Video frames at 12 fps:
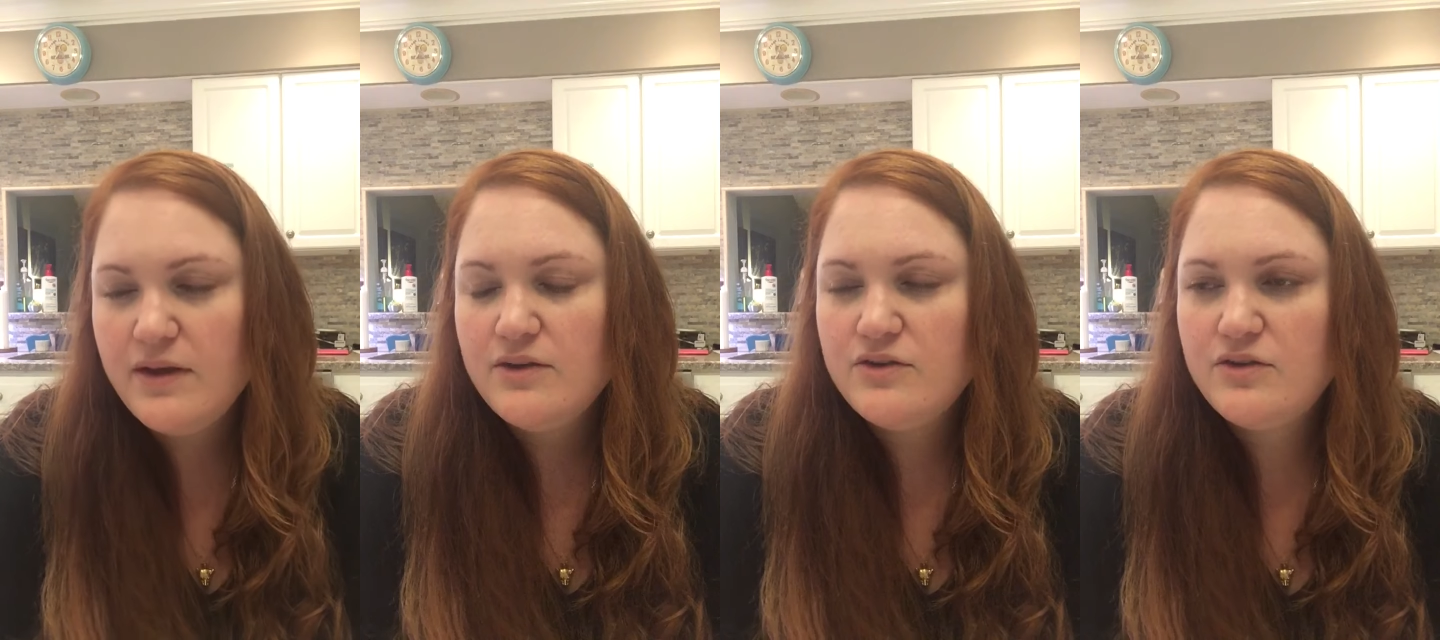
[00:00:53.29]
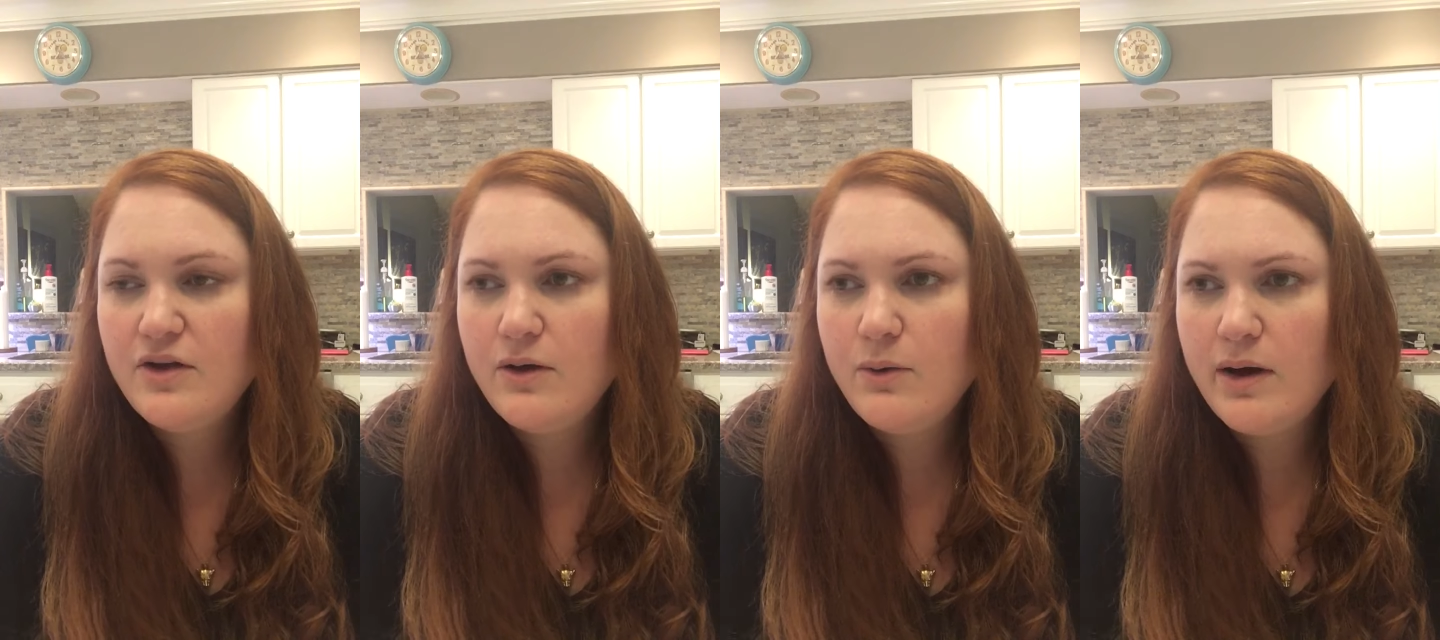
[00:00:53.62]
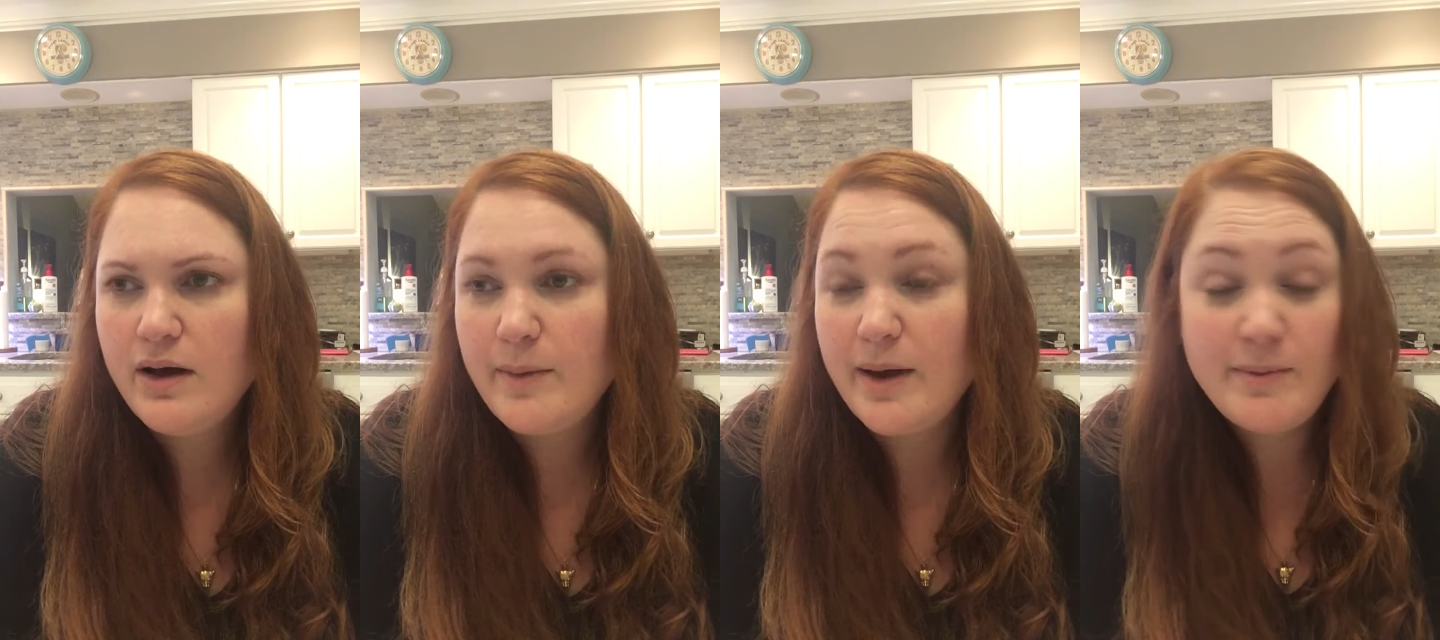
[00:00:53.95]
So
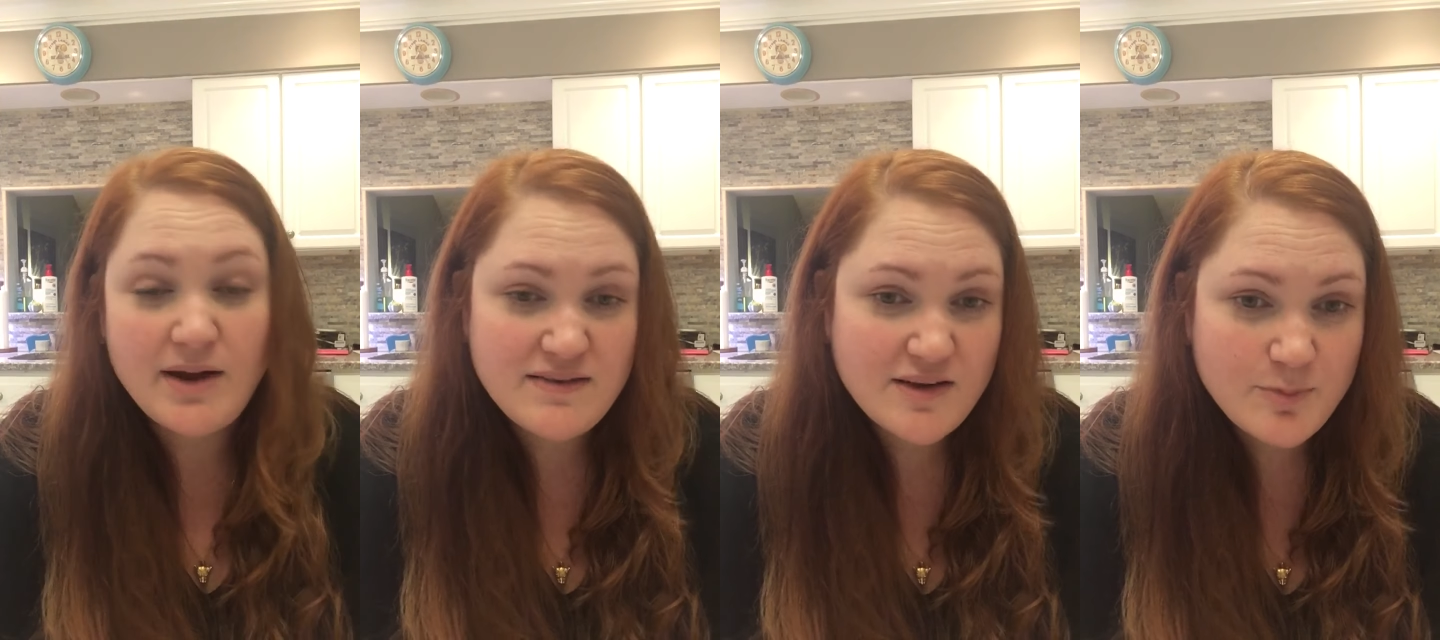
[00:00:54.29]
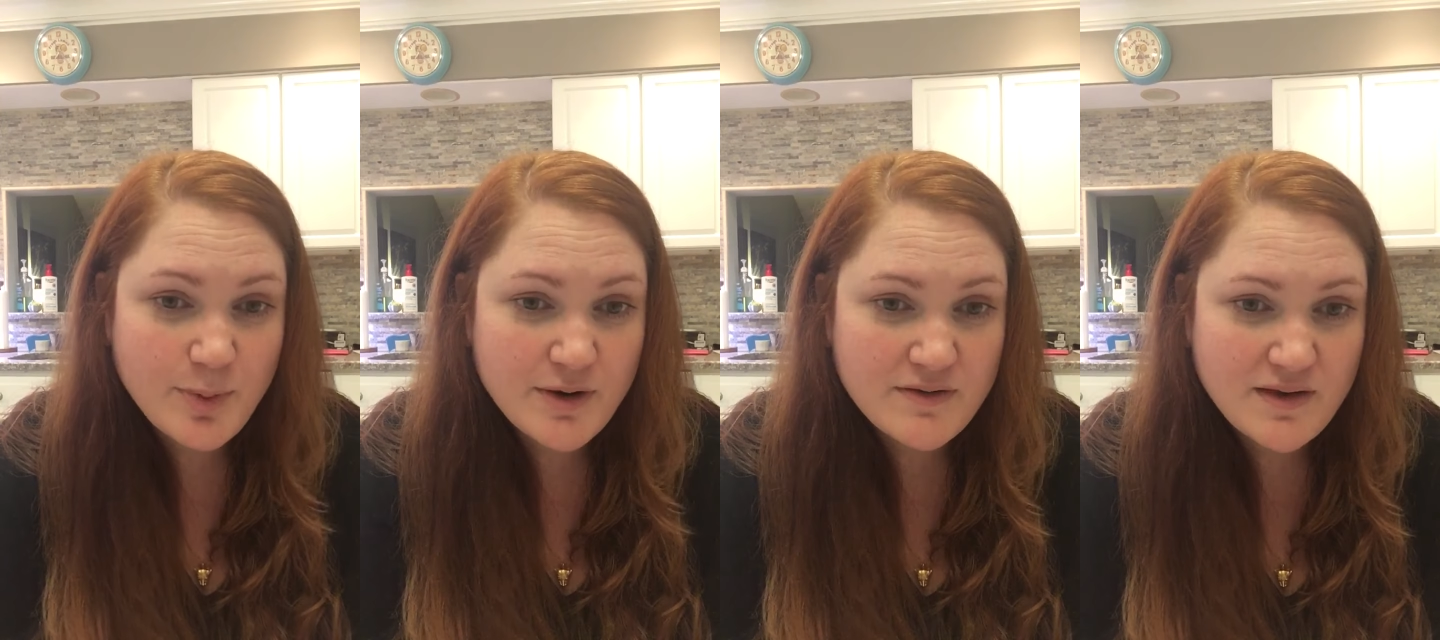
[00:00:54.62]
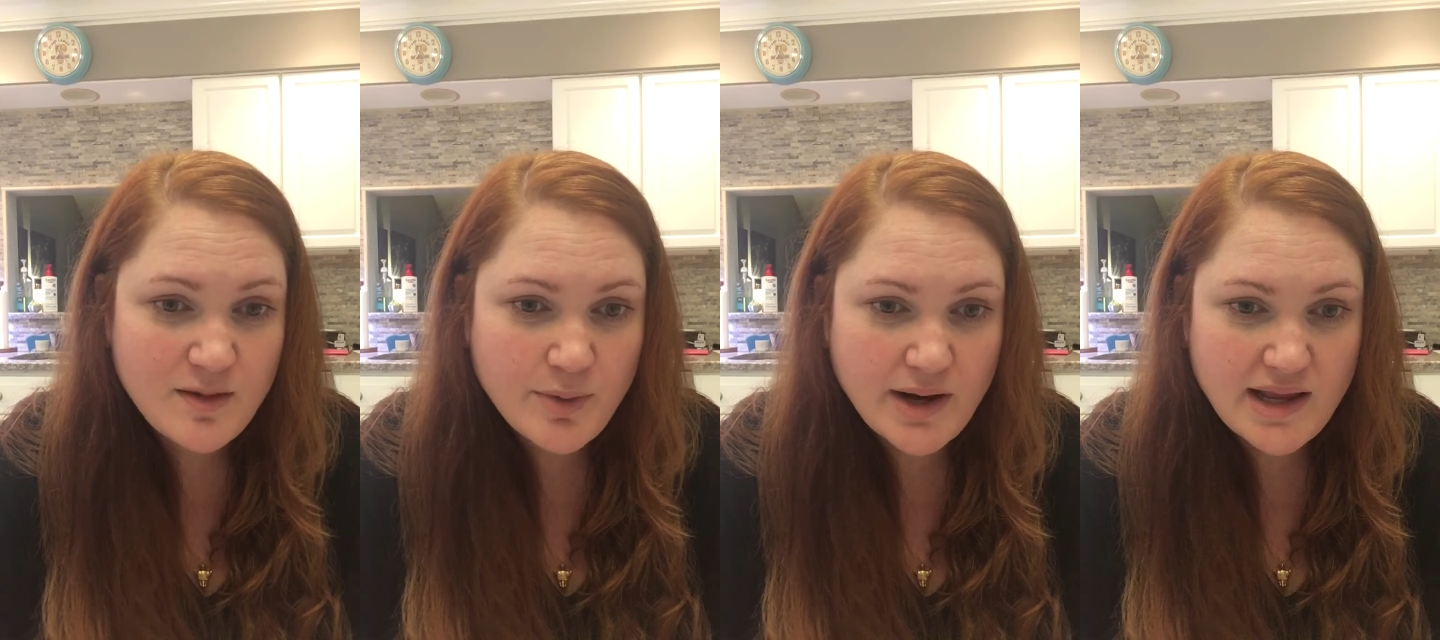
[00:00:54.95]
um, I'm not a
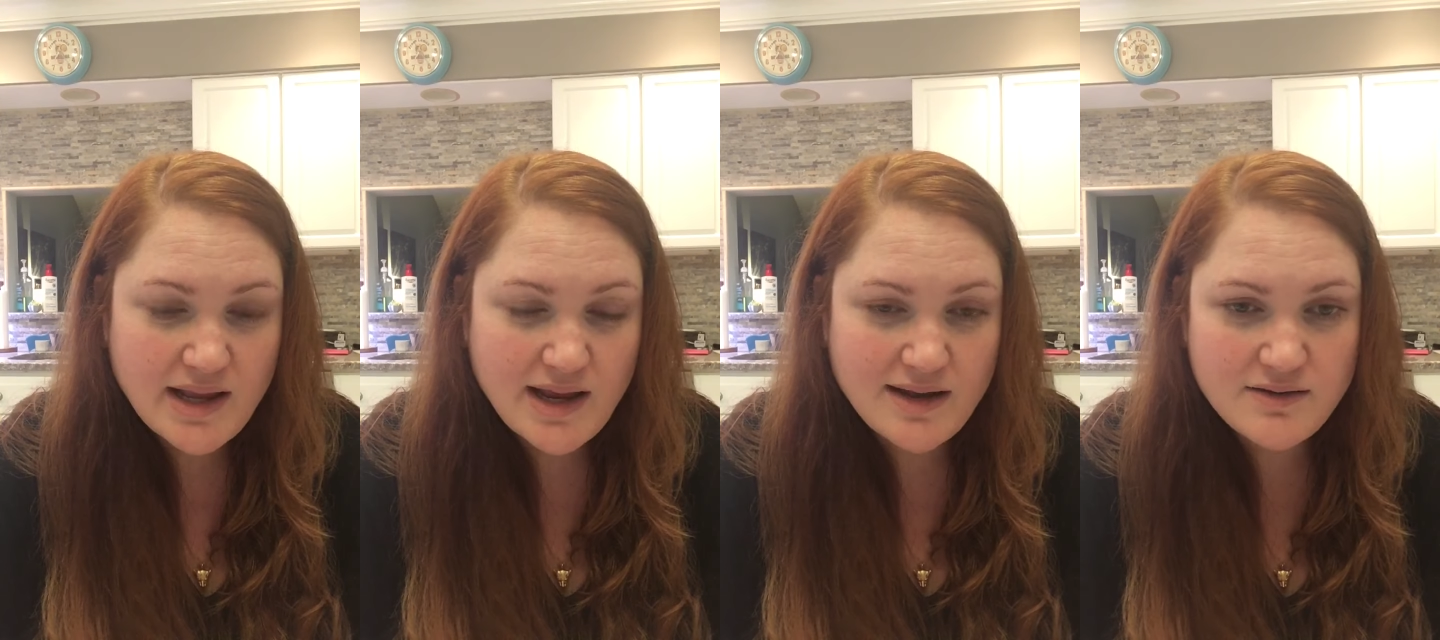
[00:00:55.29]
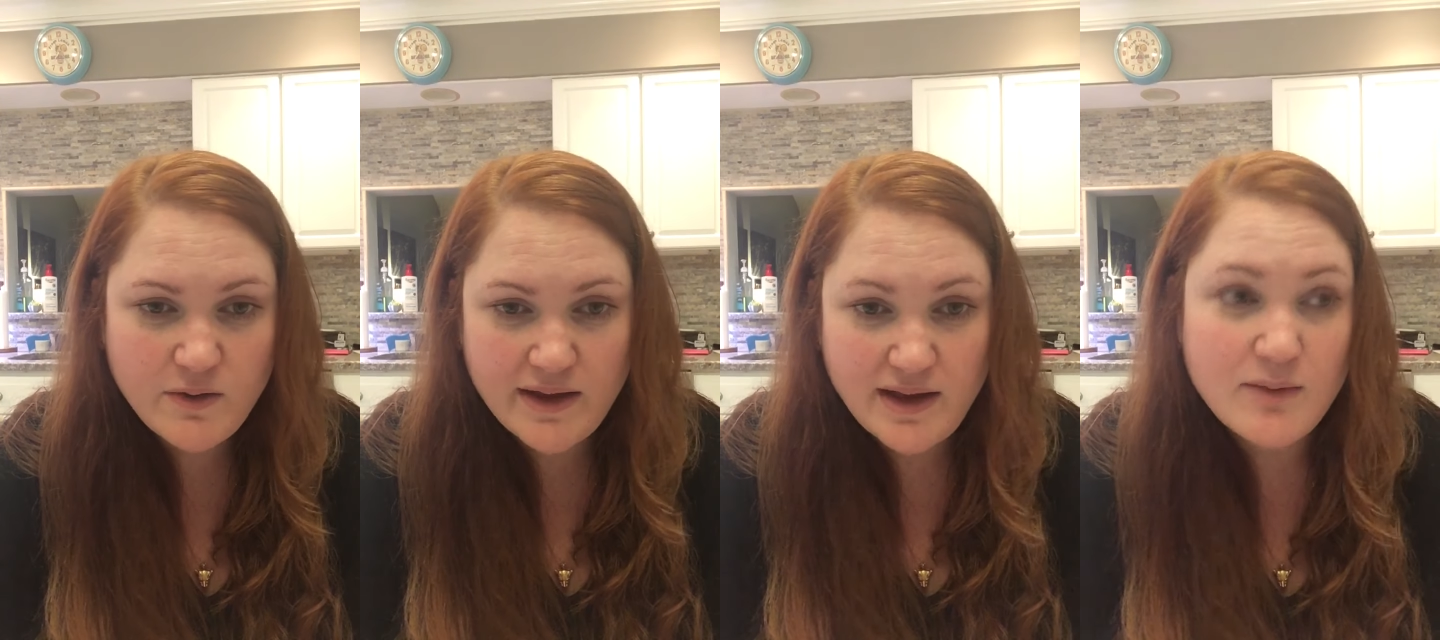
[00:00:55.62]
salesperson, but I get client.